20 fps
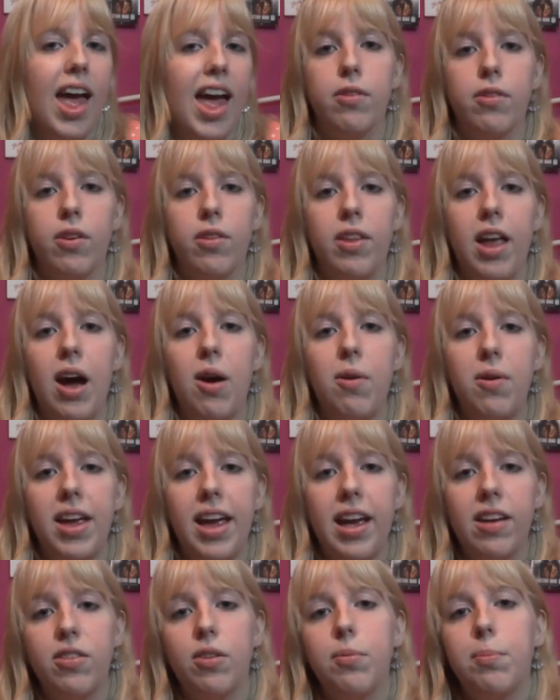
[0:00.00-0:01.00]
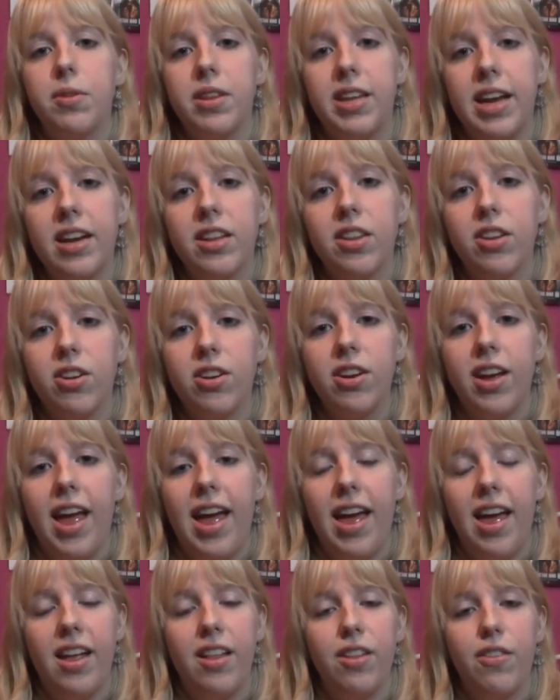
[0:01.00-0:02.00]
So now he has to protect her
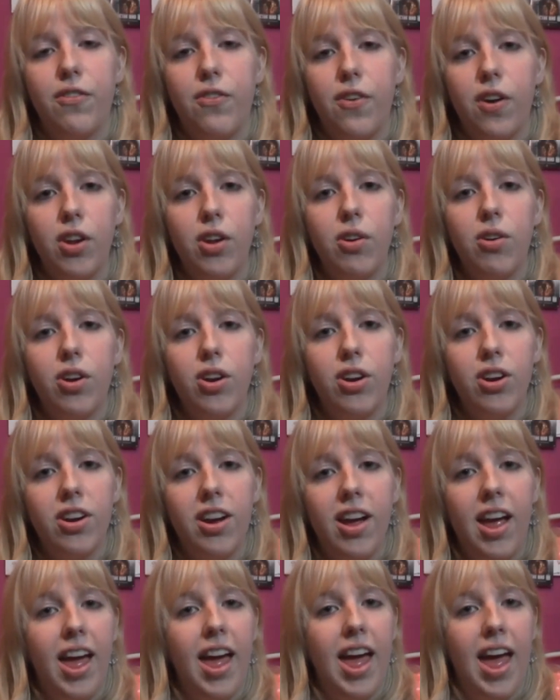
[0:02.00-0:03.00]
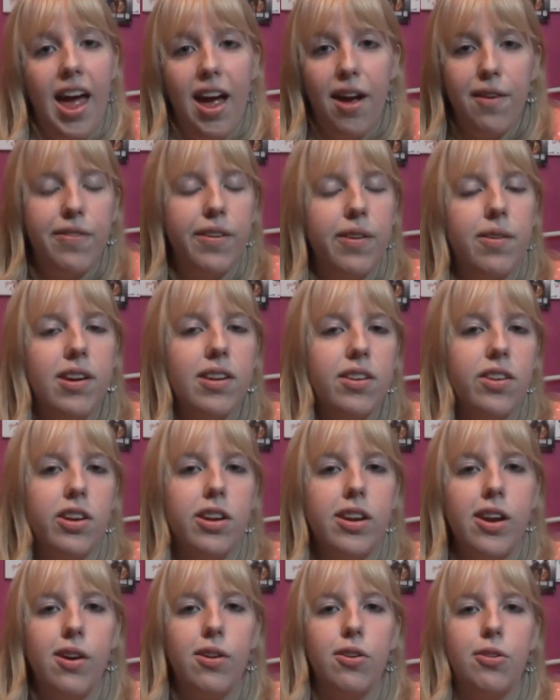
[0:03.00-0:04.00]
and follow her everywhere she
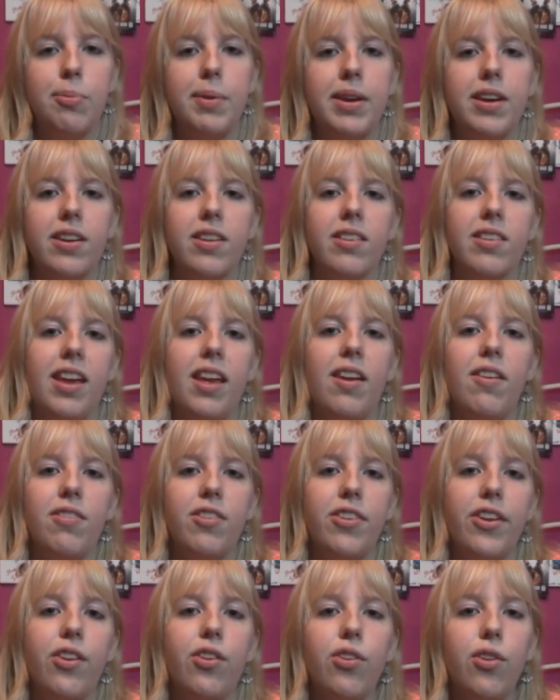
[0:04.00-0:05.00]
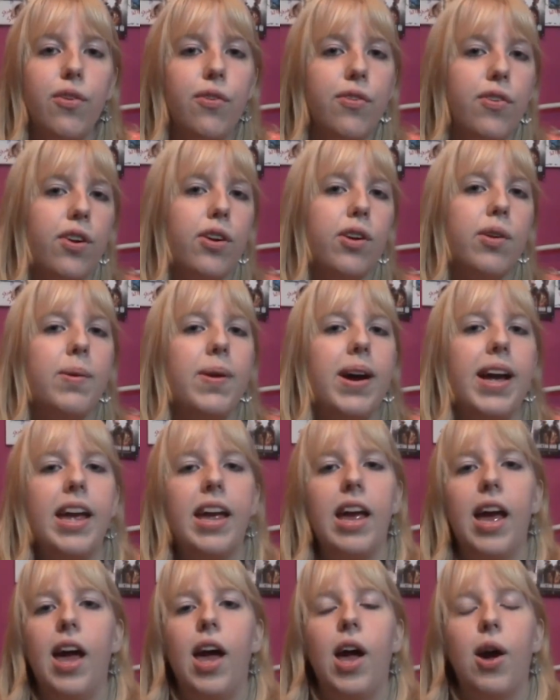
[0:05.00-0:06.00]
goes, because if she's too far
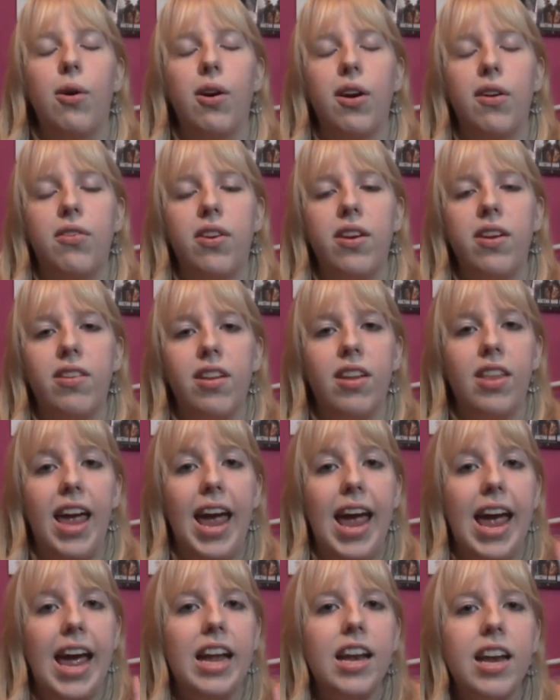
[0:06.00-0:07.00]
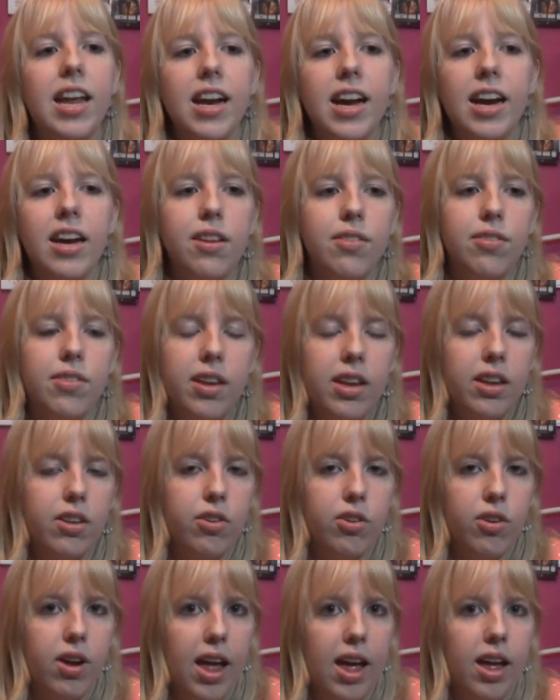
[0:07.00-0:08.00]
away or if she's in any kind of
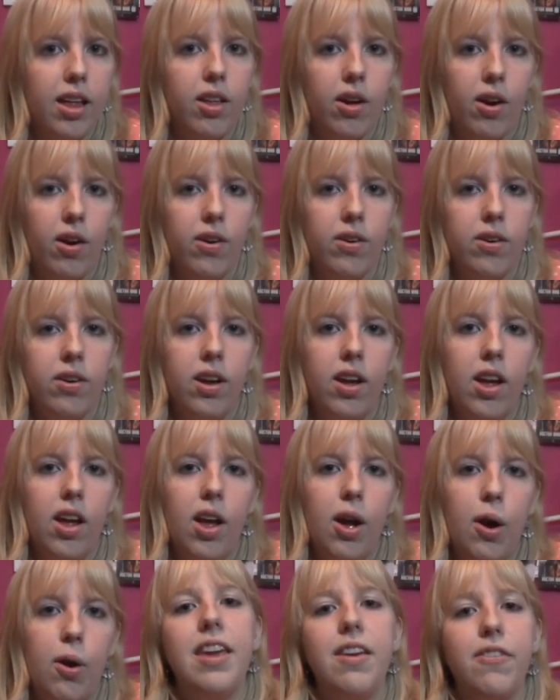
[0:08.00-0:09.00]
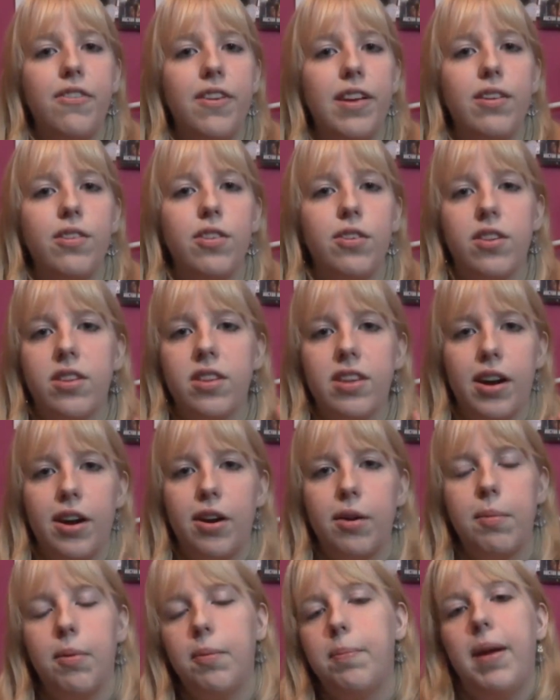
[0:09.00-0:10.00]
danger at all, he feels
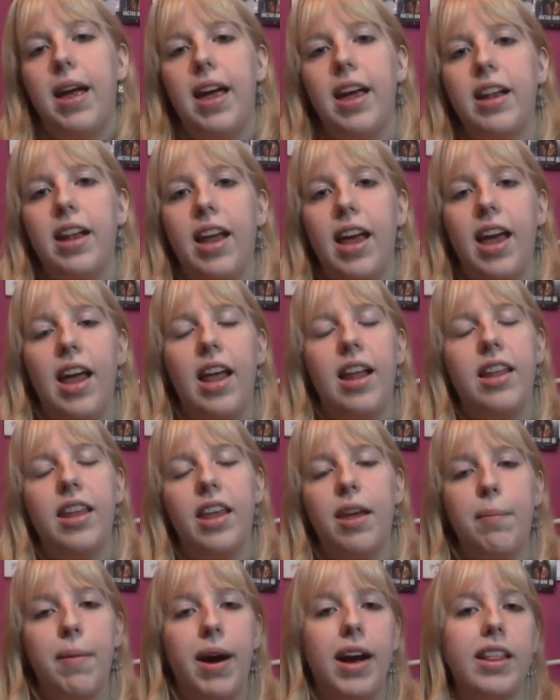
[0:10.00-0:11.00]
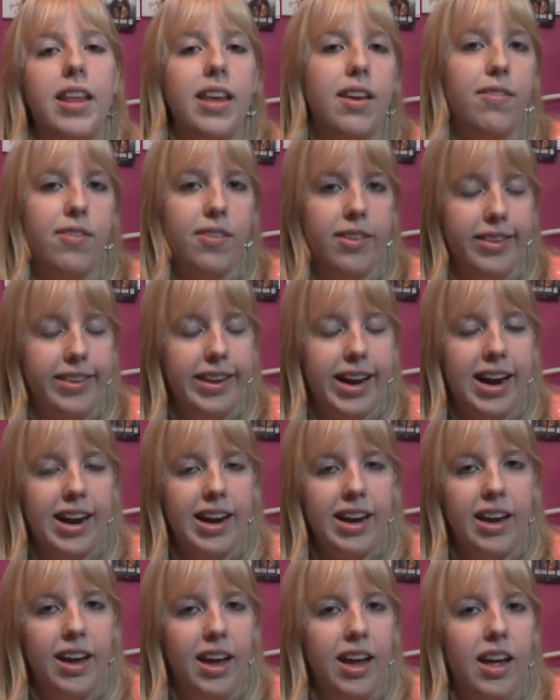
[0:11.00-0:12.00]
terrible pain and he might even
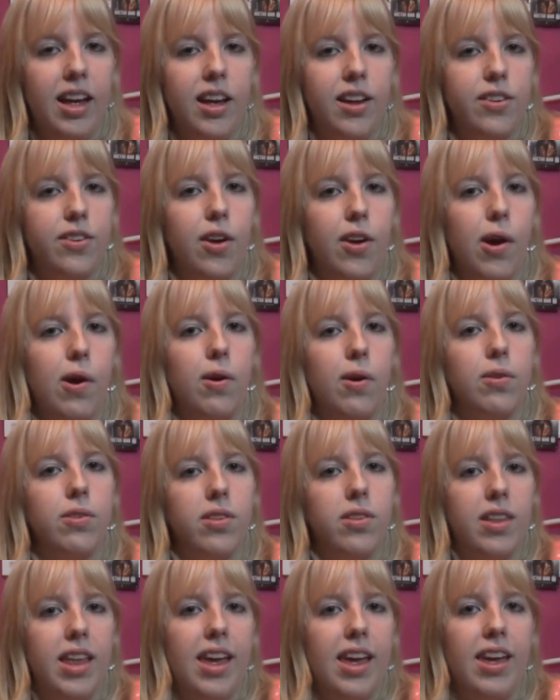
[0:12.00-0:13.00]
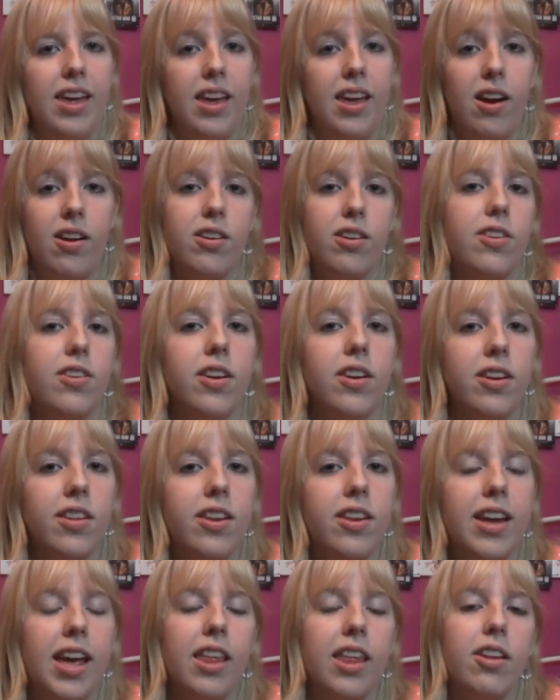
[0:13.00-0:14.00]
die. So they are stuck
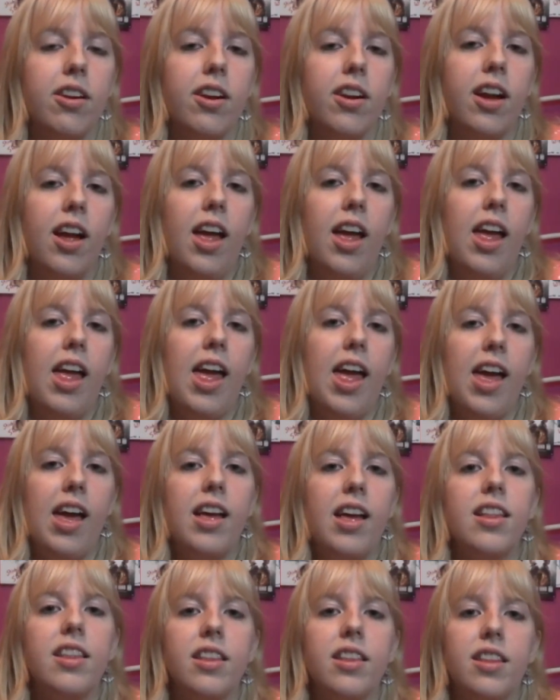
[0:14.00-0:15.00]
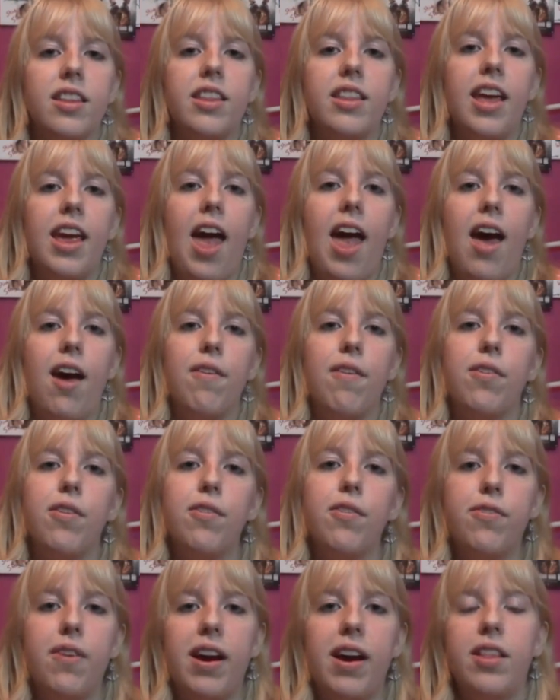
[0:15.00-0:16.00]
together and they have
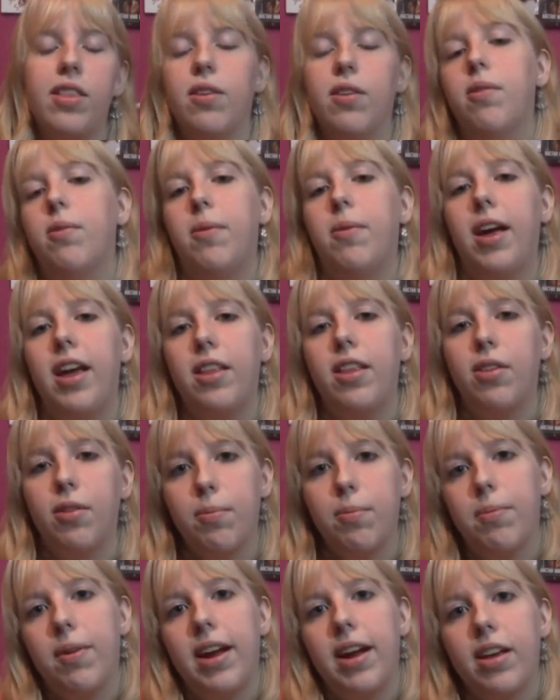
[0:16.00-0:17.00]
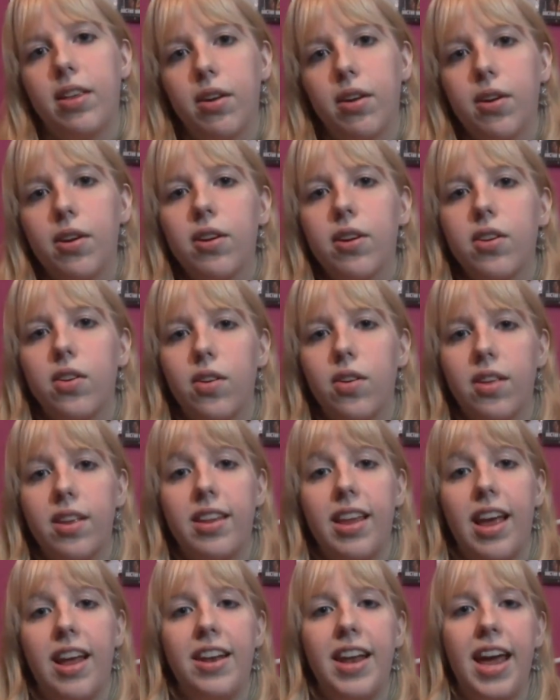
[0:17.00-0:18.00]
to find a way to break the curse so
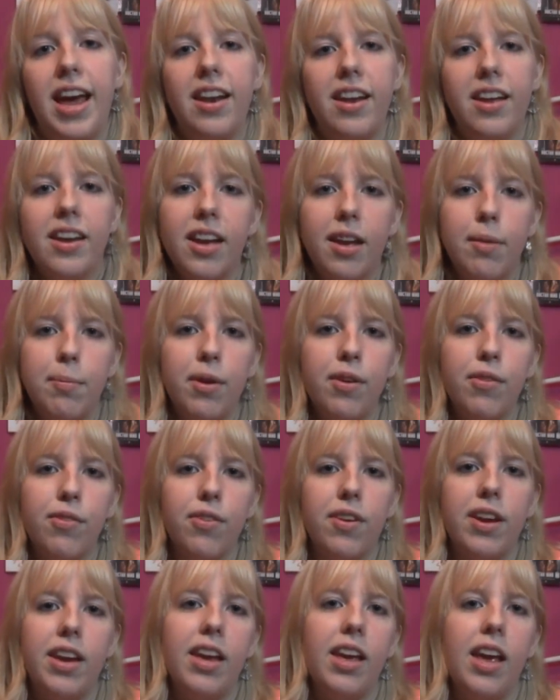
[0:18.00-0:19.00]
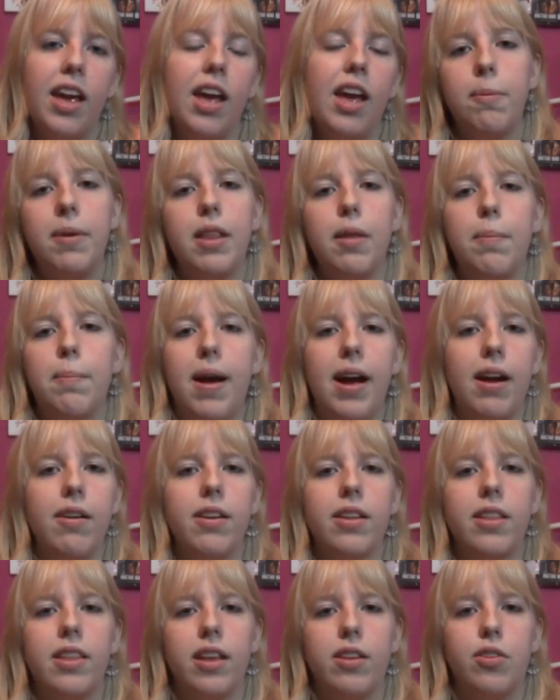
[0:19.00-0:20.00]
that Anana can be free, be the
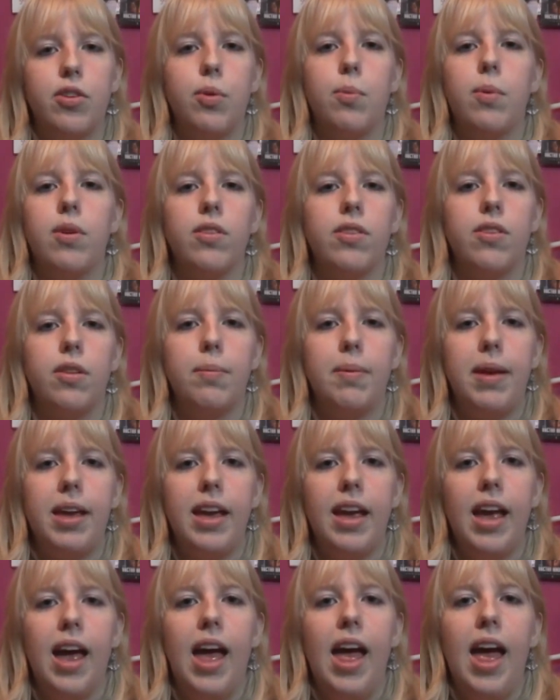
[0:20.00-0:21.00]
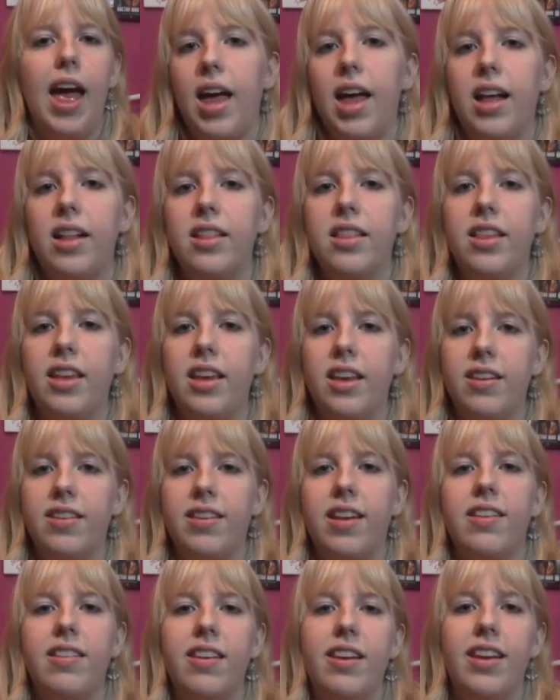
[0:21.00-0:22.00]
pirate that she wants to be, and the
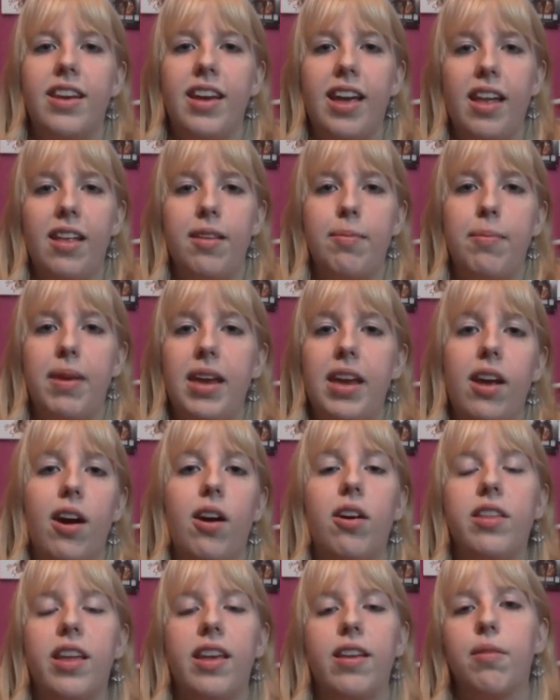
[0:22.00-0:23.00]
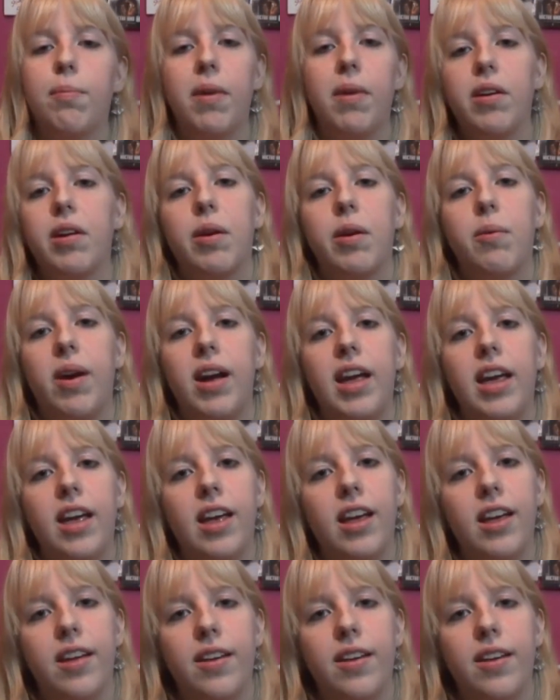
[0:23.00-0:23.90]
assassin can be on his merry way.